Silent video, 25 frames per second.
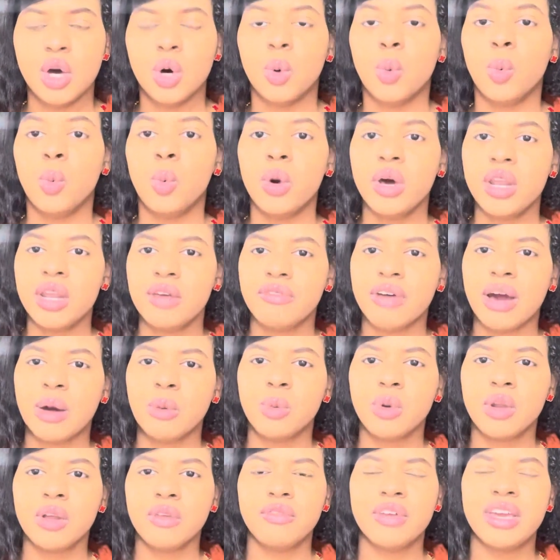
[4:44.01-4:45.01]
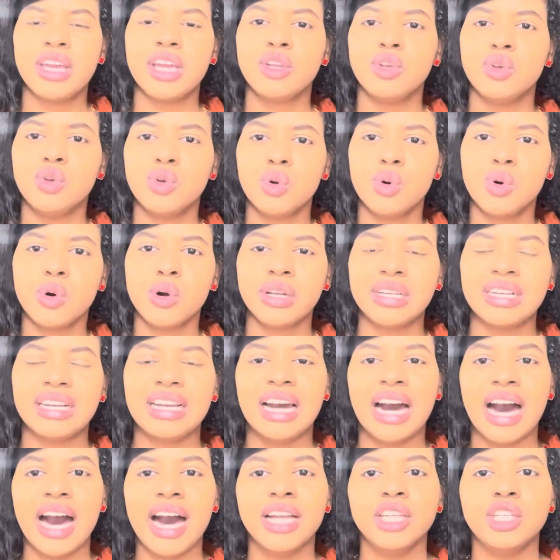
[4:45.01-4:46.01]
What if I would have ignored
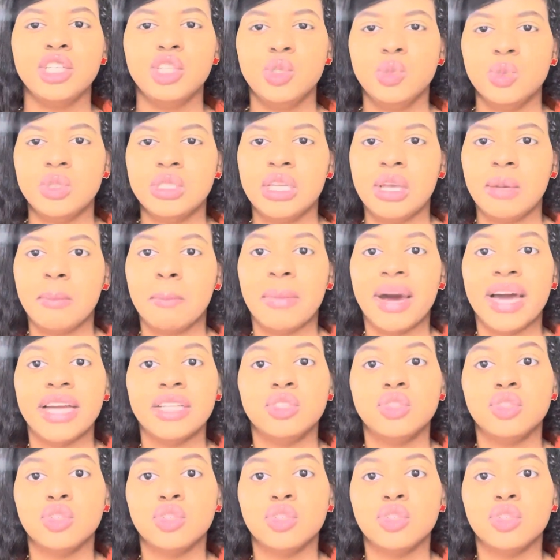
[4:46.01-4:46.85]
God using my